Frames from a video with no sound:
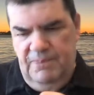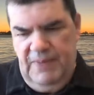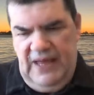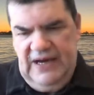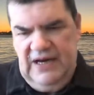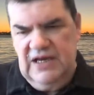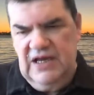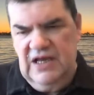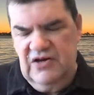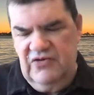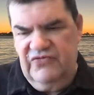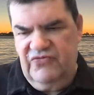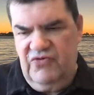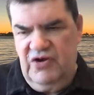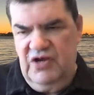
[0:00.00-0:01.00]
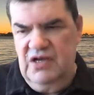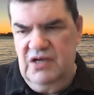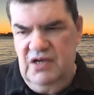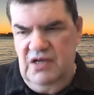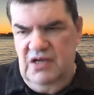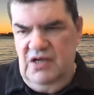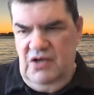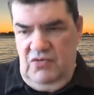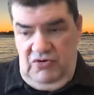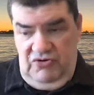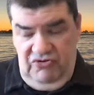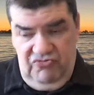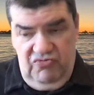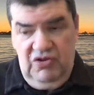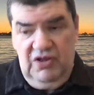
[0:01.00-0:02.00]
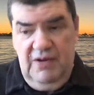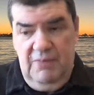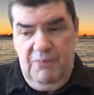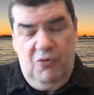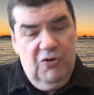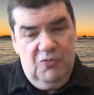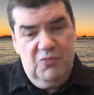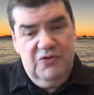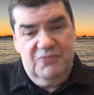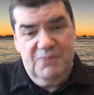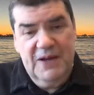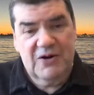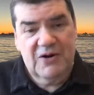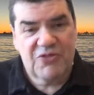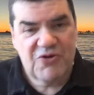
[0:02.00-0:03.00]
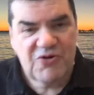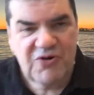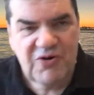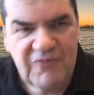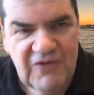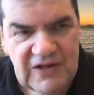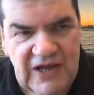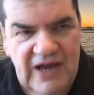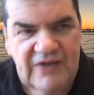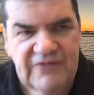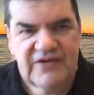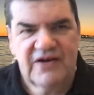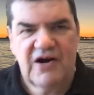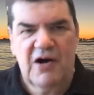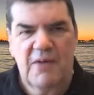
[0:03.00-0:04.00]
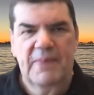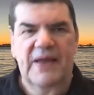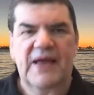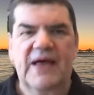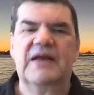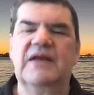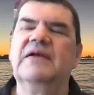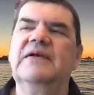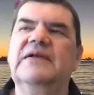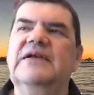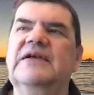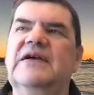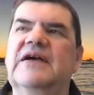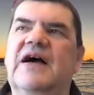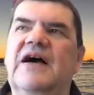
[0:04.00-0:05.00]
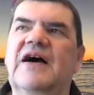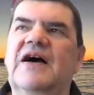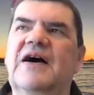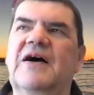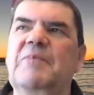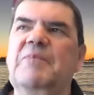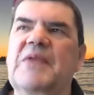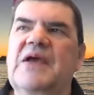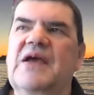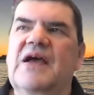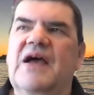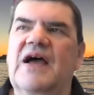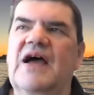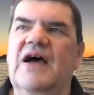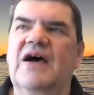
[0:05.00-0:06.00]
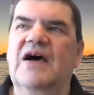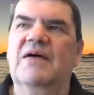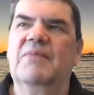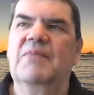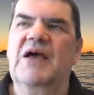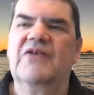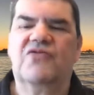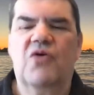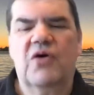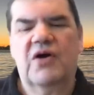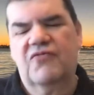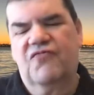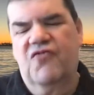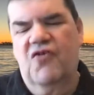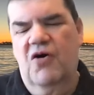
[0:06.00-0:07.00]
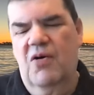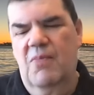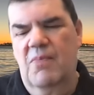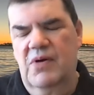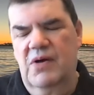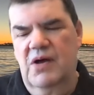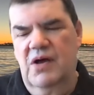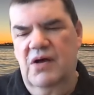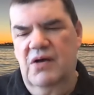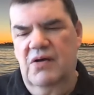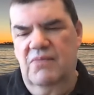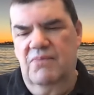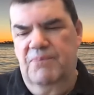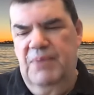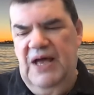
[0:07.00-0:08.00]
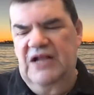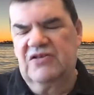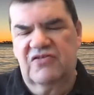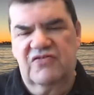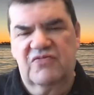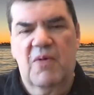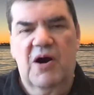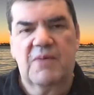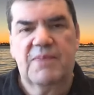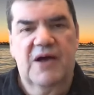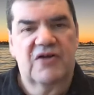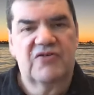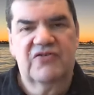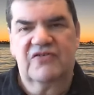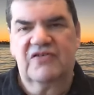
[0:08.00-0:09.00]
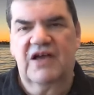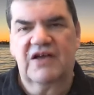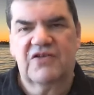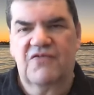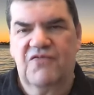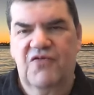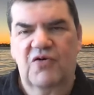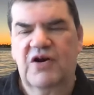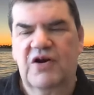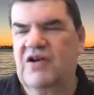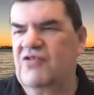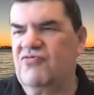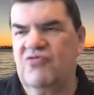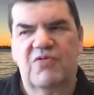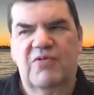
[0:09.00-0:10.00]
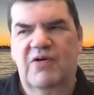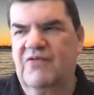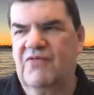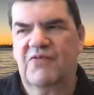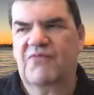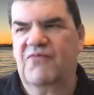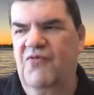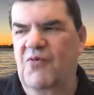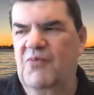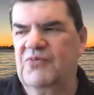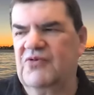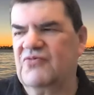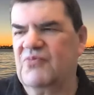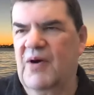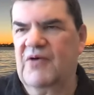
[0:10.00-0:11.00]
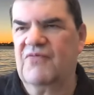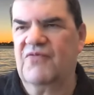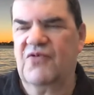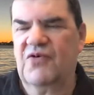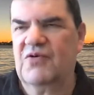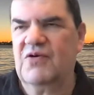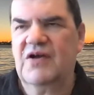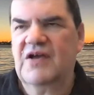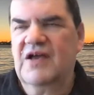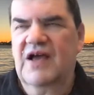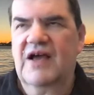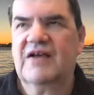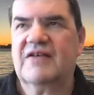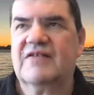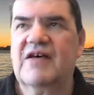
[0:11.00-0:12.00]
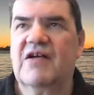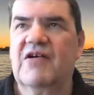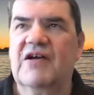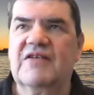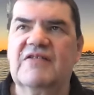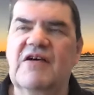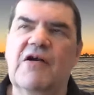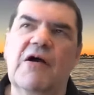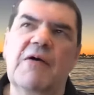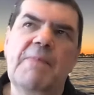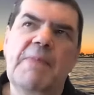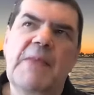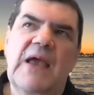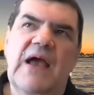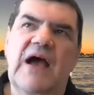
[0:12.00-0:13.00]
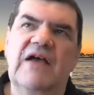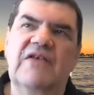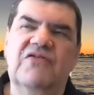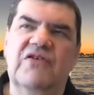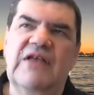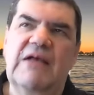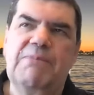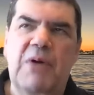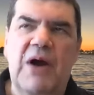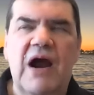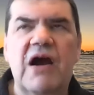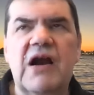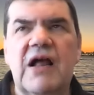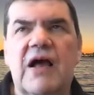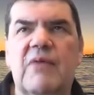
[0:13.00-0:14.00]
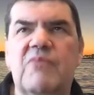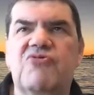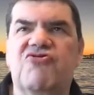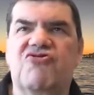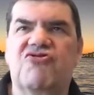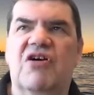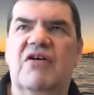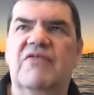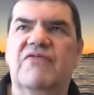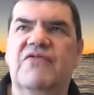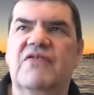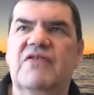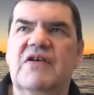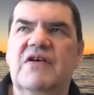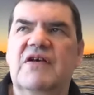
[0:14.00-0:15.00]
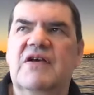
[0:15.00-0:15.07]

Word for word: the bedding industry which is really important we spend a third of our lives in our bed um, um, is going from bed to smart bed, just like the phone industry went from phone to smartphone, et cetera, et cetera. And so that paradigm shift